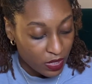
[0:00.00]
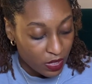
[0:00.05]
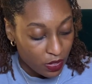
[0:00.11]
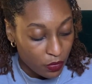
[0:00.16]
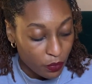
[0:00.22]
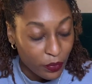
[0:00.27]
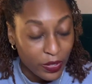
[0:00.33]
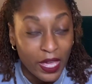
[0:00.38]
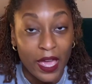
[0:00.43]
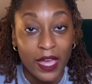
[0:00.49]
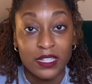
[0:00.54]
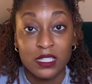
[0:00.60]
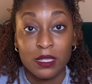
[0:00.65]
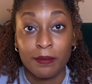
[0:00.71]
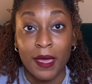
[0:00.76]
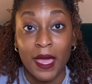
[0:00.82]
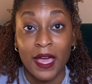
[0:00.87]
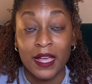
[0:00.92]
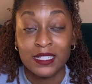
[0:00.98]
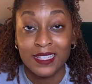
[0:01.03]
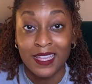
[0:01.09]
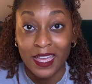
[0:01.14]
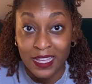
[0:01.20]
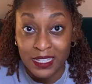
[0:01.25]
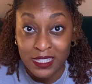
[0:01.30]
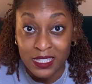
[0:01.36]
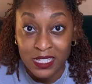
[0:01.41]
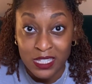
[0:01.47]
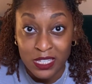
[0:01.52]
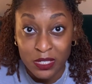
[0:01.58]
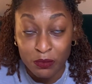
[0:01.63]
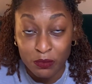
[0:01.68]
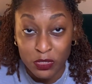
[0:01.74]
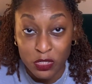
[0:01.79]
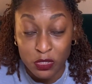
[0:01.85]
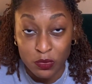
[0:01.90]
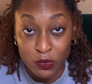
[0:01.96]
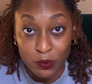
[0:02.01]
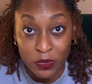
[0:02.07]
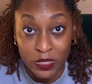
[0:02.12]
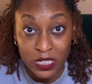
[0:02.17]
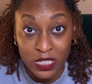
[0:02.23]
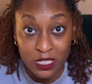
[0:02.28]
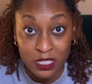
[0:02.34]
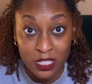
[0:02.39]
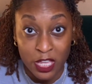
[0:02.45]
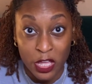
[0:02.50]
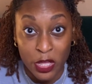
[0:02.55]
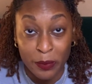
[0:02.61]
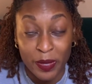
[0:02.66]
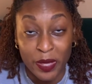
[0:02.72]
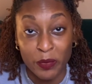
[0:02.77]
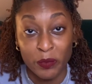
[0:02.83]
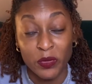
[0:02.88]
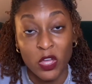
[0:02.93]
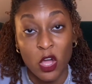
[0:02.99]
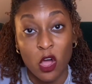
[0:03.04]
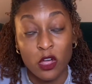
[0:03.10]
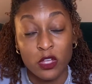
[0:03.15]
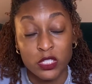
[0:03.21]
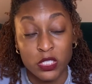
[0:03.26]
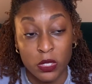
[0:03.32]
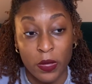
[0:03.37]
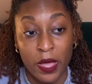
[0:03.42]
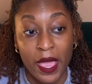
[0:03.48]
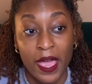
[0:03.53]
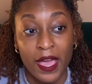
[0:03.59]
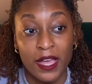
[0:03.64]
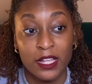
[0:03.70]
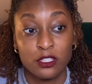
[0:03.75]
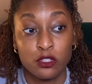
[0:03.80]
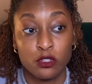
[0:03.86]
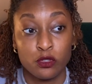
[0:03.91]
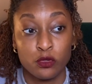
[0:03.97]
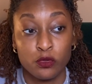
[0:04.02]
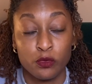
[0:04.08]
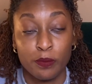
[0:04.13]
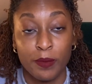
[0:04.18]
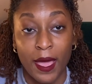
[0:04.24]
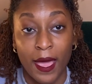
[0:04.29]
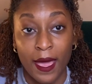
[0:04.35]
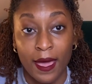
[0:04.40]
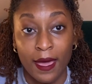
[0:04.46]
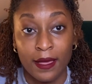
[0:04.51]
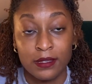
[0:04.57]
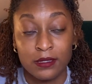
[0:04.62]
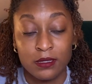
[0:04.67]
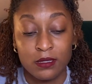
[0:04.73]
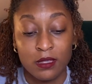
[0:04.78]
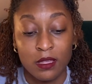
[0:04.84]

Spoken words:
we had to pass Hesi, which was one exam, and we also had to pass